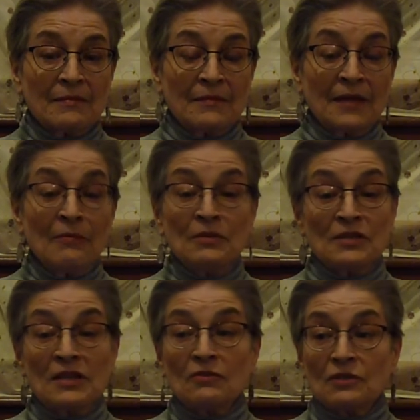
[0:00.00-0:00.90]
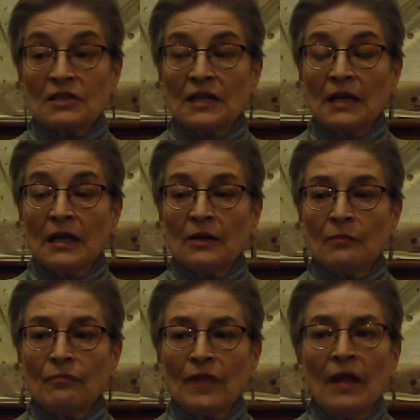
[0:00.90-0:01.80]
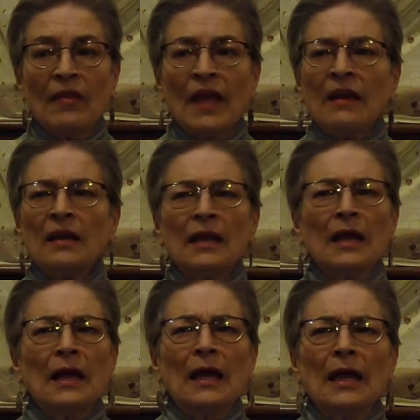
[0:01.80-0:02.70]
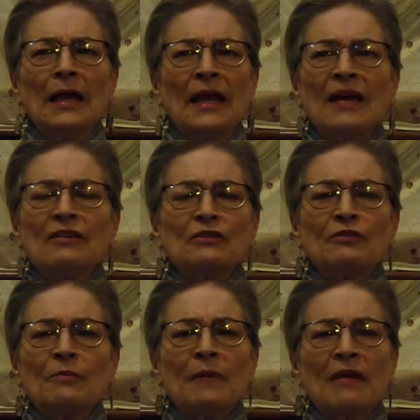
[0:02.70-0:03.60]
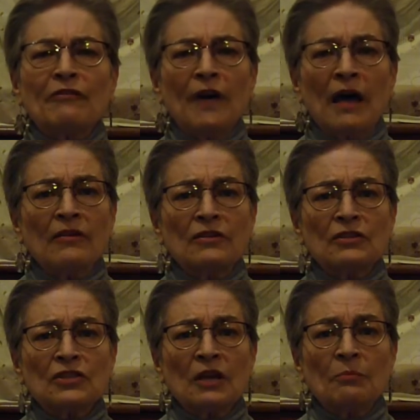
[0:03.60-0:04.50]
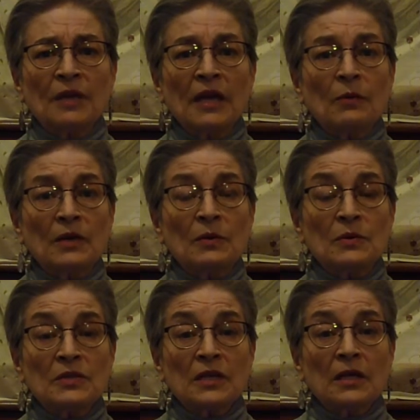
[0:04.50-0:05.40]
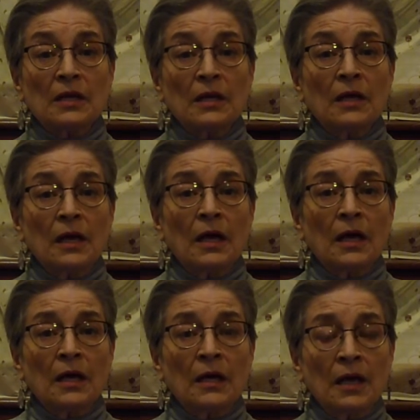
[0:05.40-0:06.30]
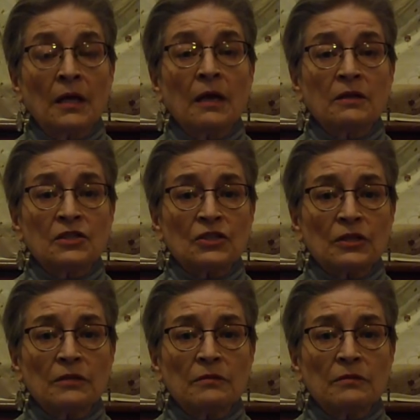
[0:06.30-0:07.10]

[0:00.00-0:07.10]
That was an interesting letter. Then letters from my father to Jean-Pierre when he was a youngster.